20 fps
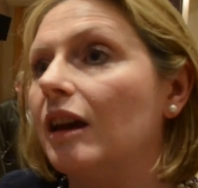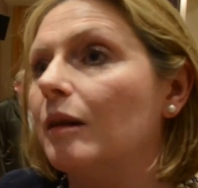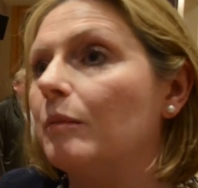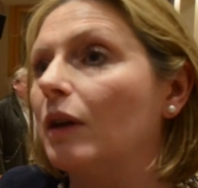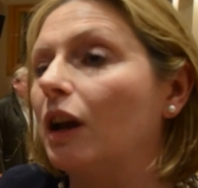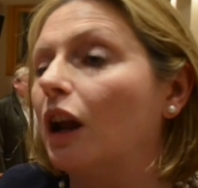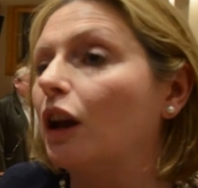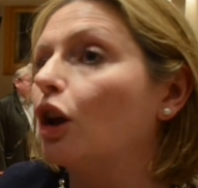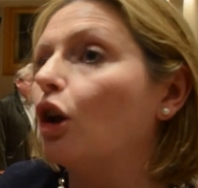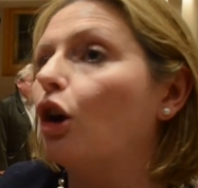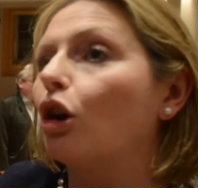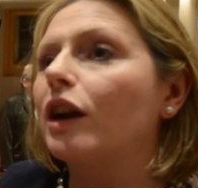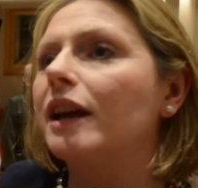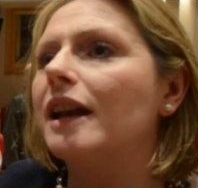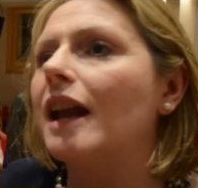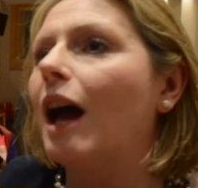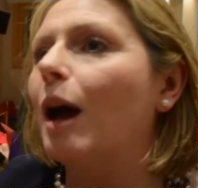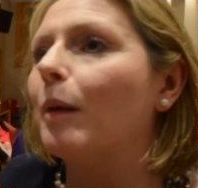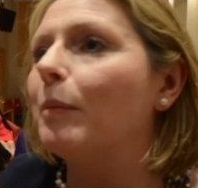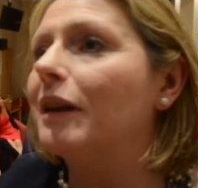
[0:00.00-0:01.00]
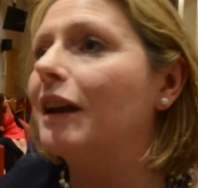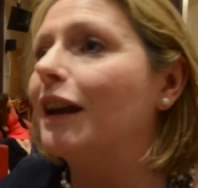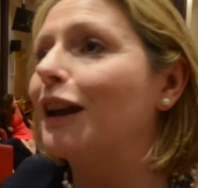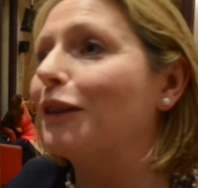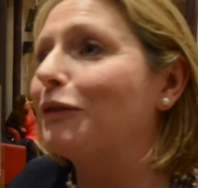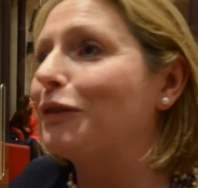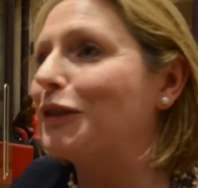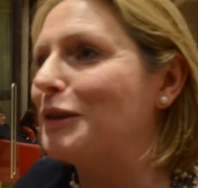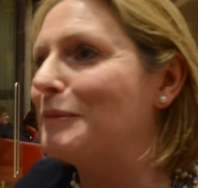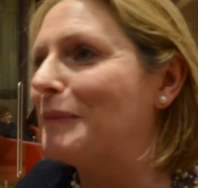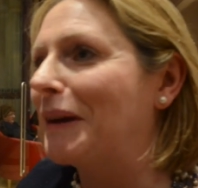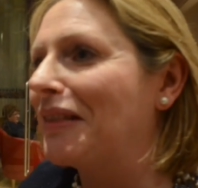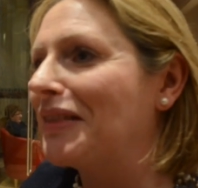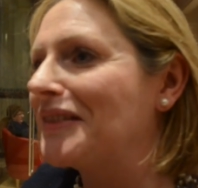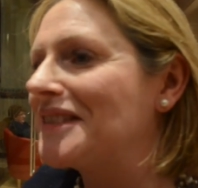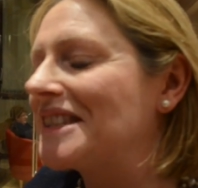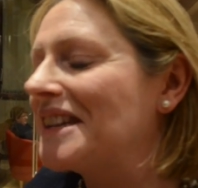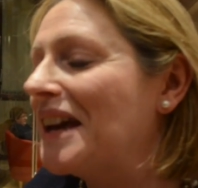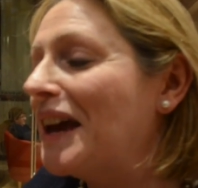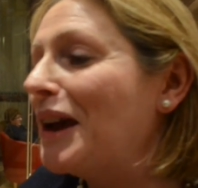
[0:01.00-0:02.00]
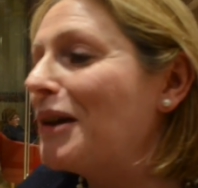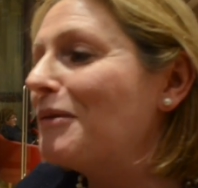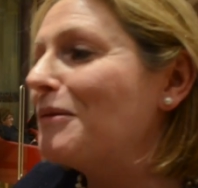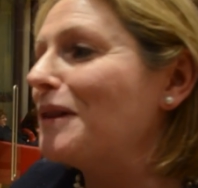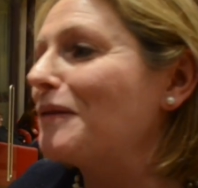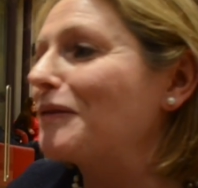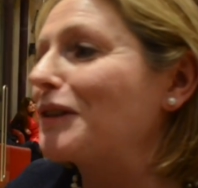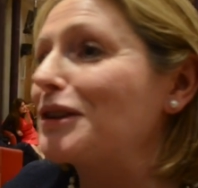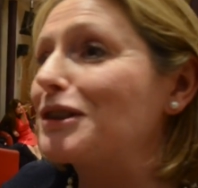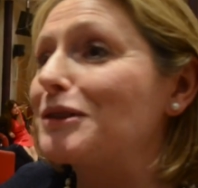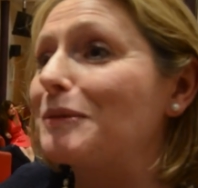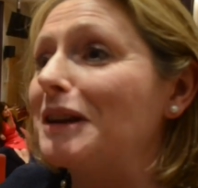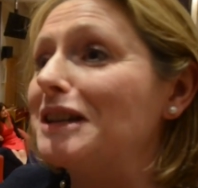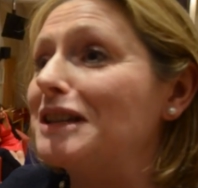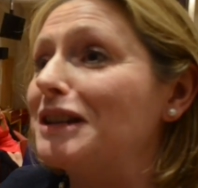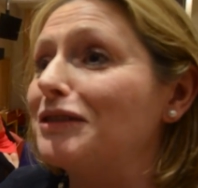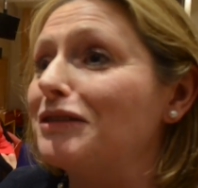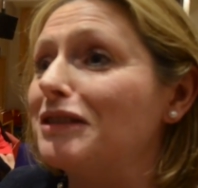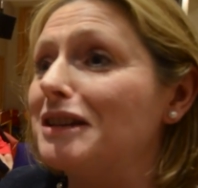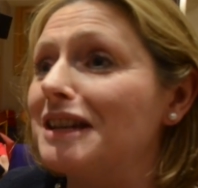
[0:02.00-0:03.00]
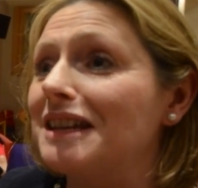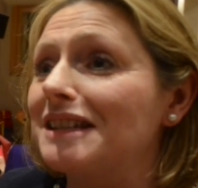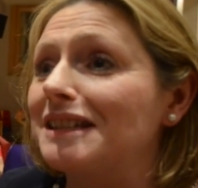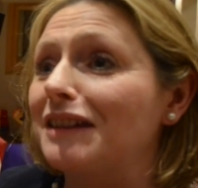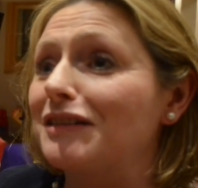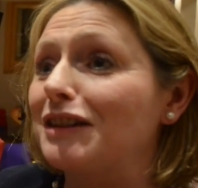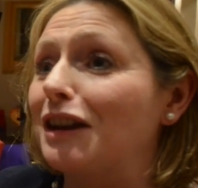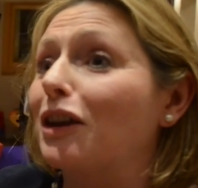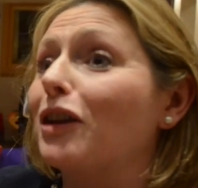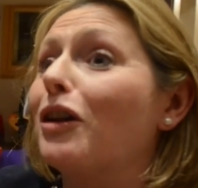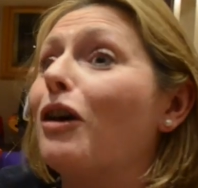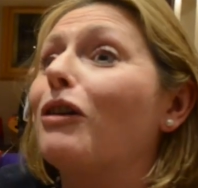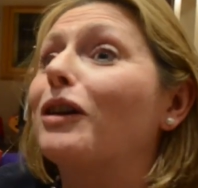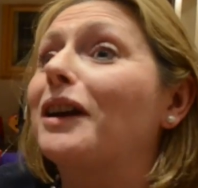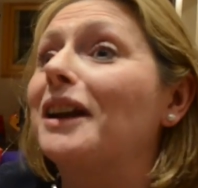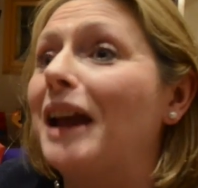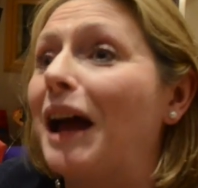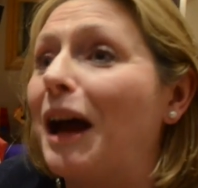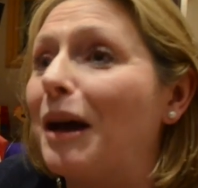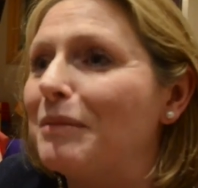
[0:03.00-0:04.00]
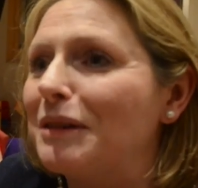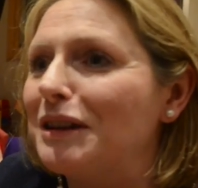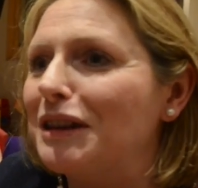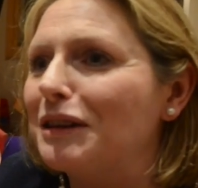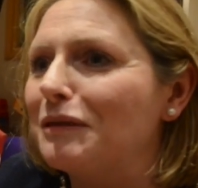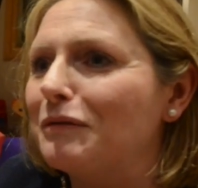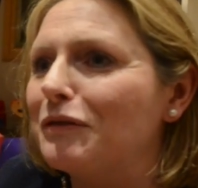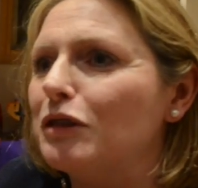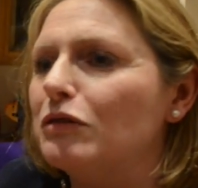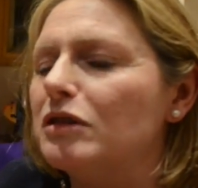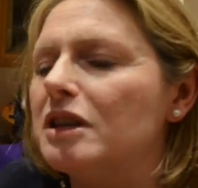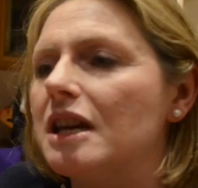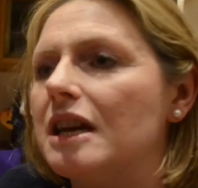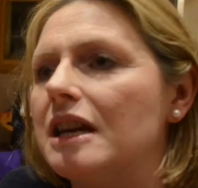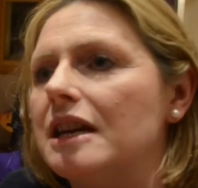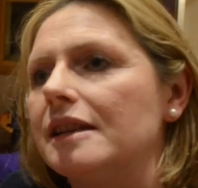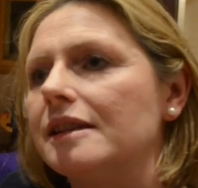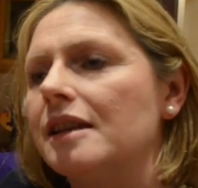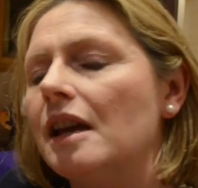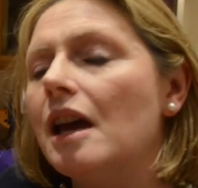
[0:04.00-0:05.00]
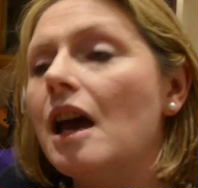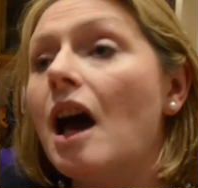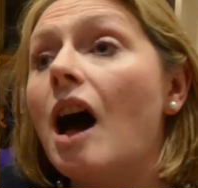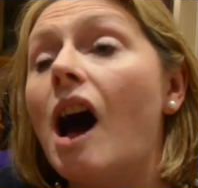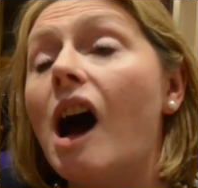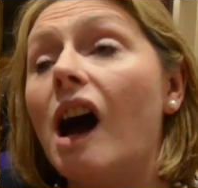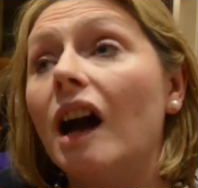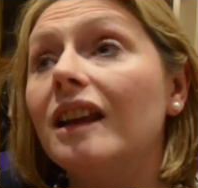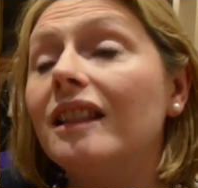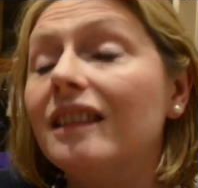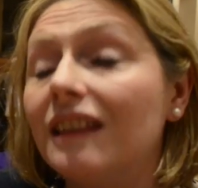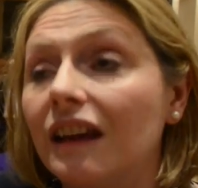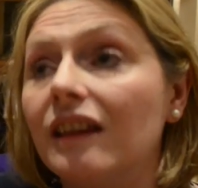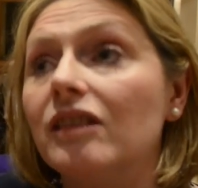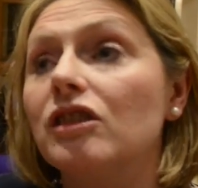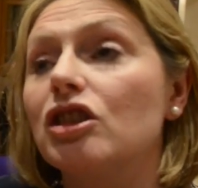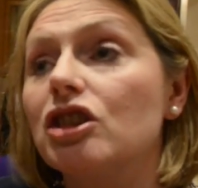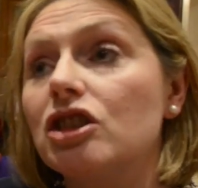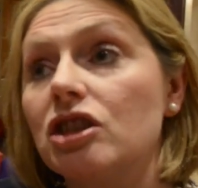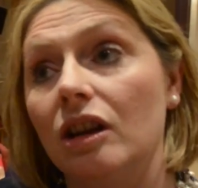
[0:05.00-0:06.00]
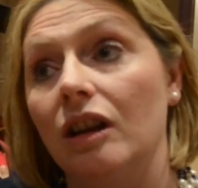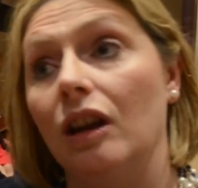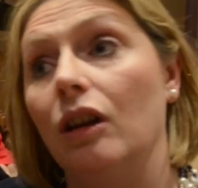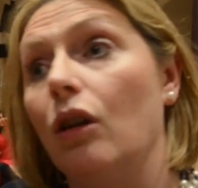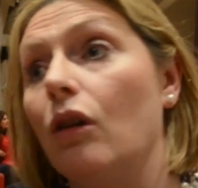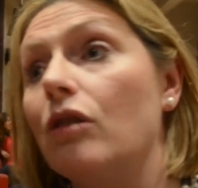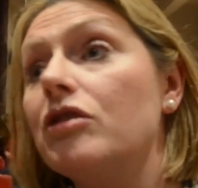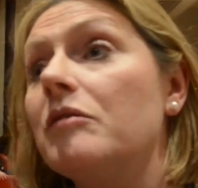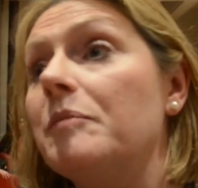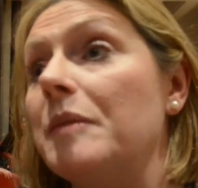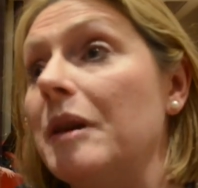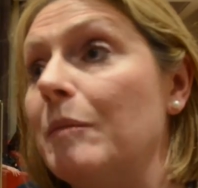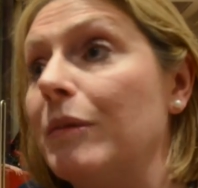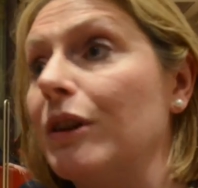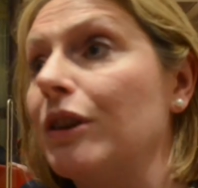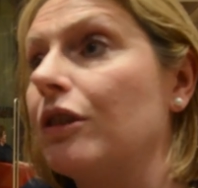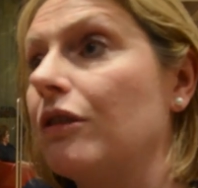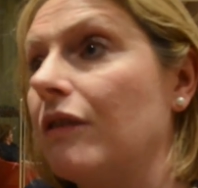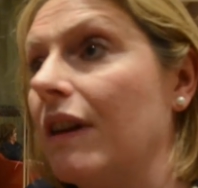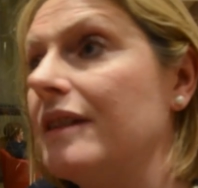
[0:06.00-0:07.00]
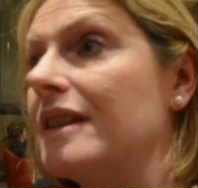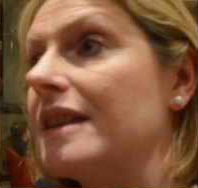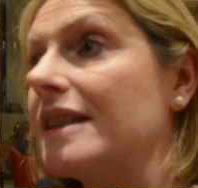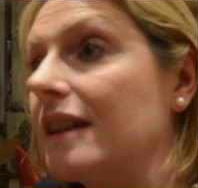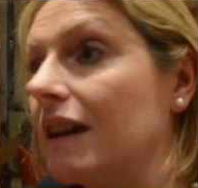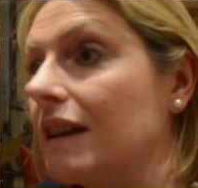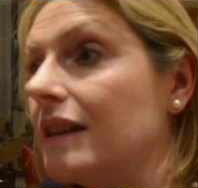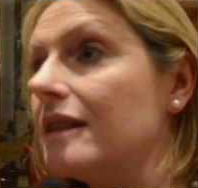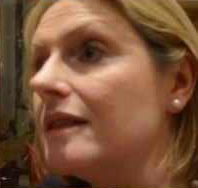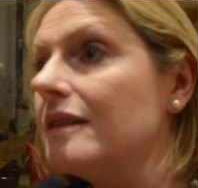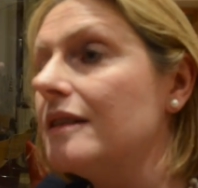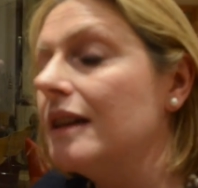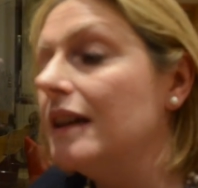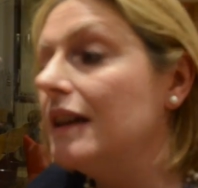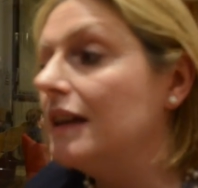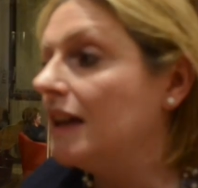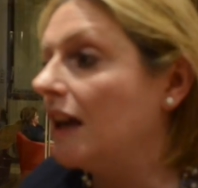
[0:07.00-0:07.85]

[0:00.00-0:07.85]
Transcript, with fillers: A lot can happen in a few months. We've got 23 days left, and a lot can happen in a few days. I think there's still a lot of people who are undecided.